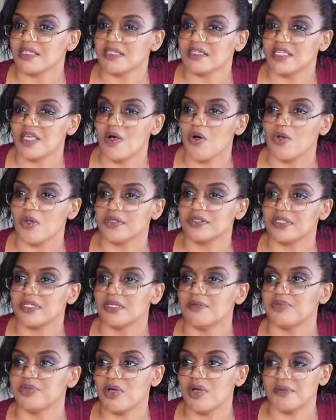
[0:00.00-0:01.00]
the old
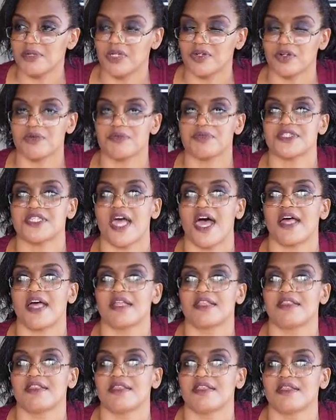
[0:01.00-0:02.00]
employment groups
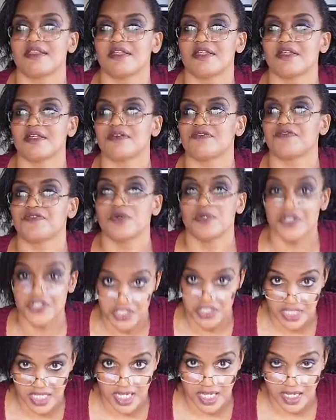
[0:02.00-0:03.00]
that
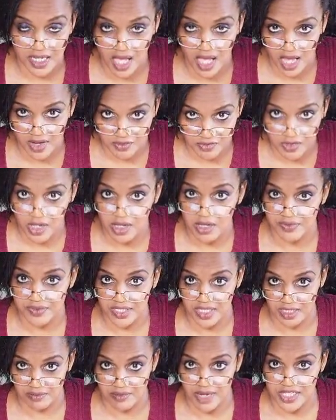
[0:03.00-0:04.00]
foolishly got
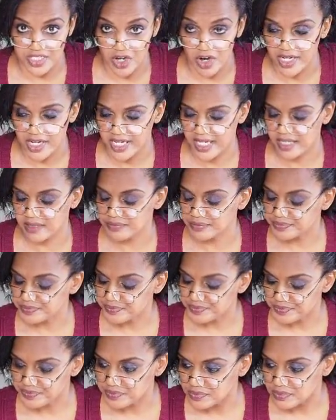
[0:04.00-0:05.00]
involved in my targeting.
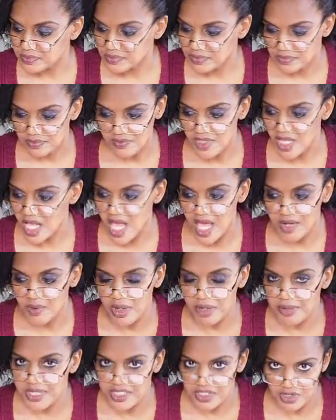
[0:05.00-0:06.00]
I don't
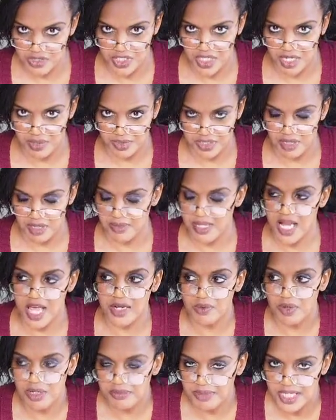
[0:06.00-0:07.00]
want to be associated with them, and
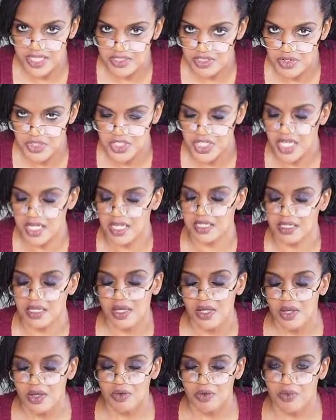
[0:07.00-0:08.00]
I don't want to be associated
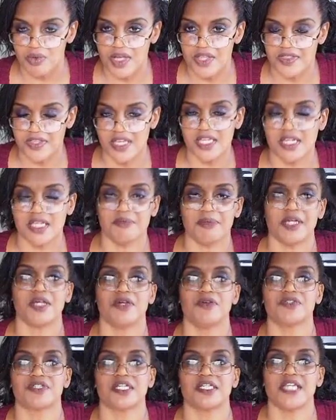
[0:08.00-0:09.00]
with anybody
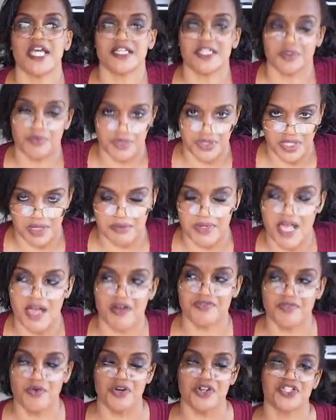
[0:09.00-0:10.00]
who's connected with them. Now,
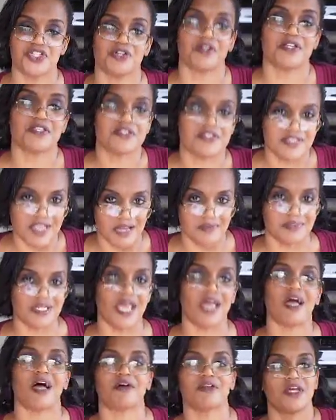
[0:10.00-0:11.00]
of course, you're in the same
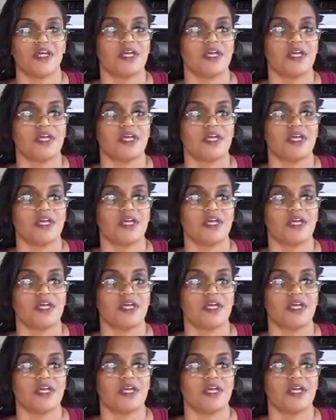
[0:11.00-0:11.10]
town.